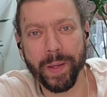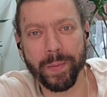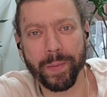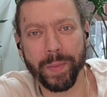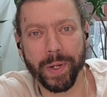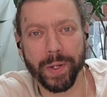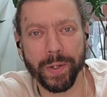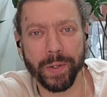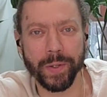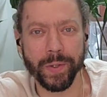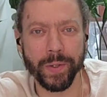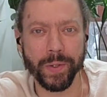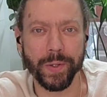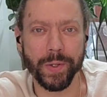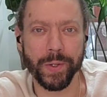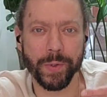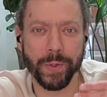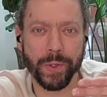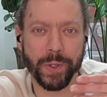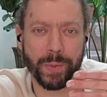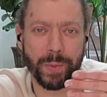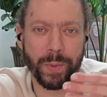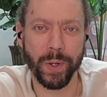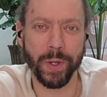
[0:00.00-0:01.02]
but who is
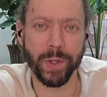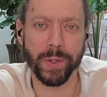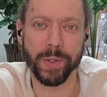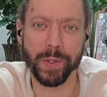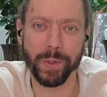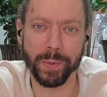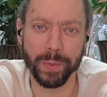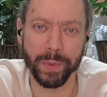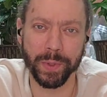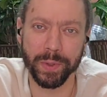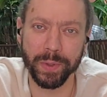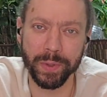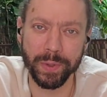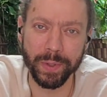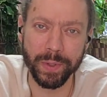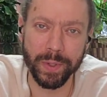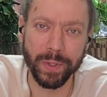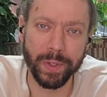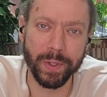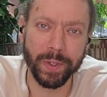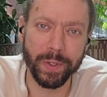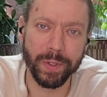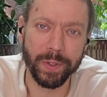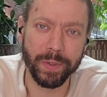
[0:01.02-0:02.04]
responsible
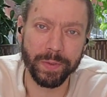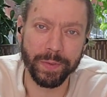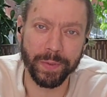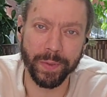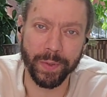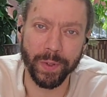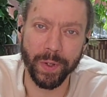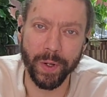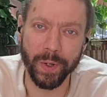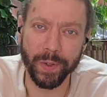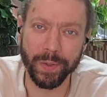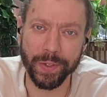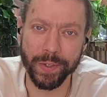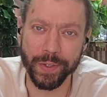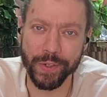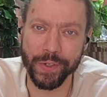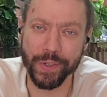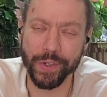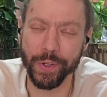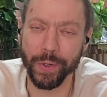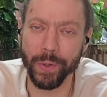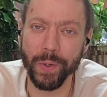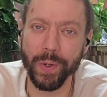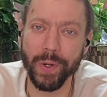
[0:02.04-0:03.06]
for all this
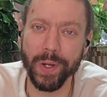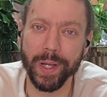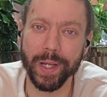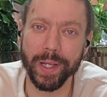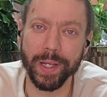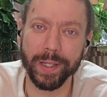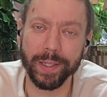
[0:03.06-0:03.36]
joy?